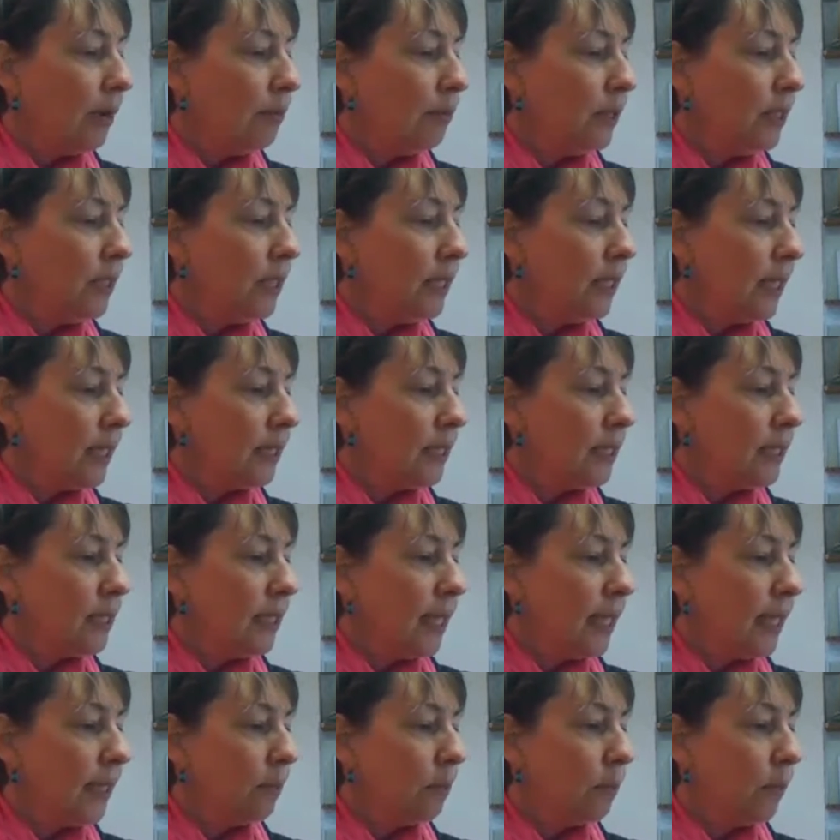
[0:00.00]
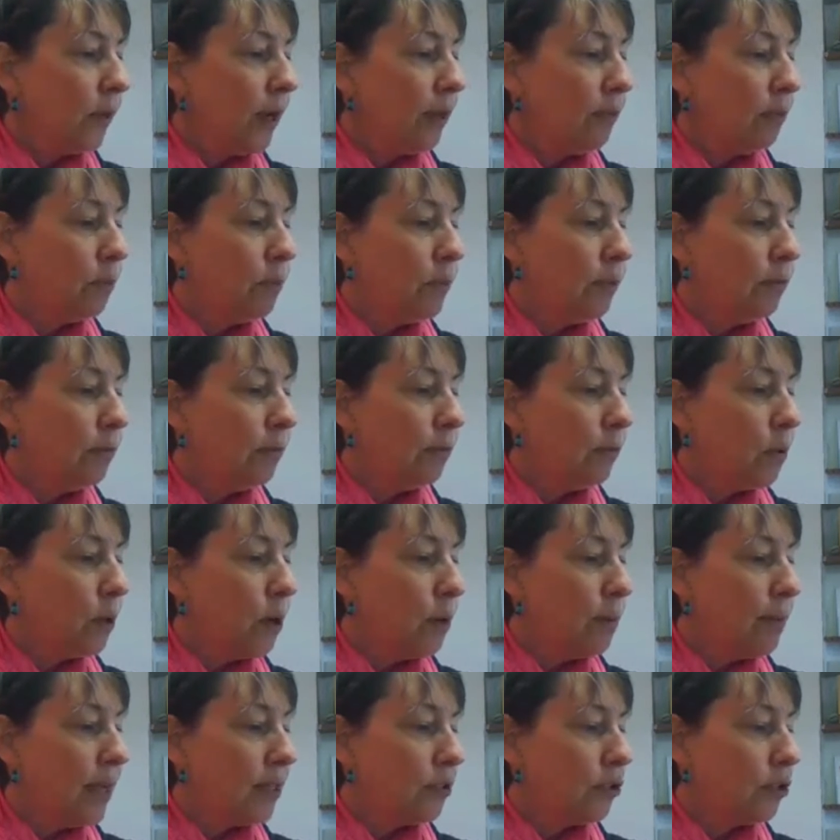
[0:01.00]
really like to take a breath
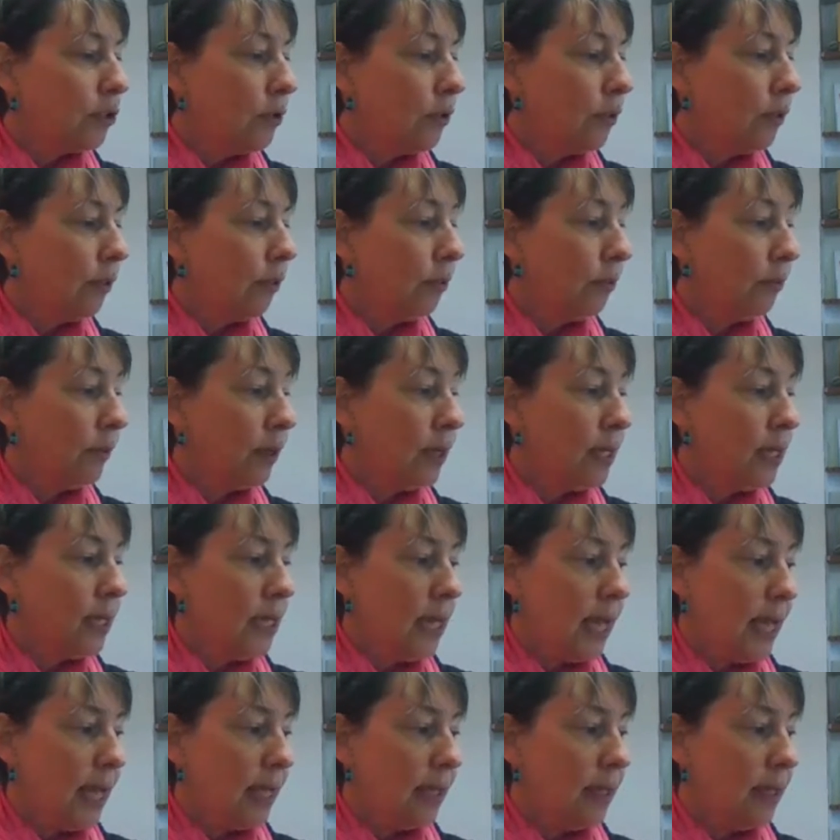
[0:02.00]
before measure 3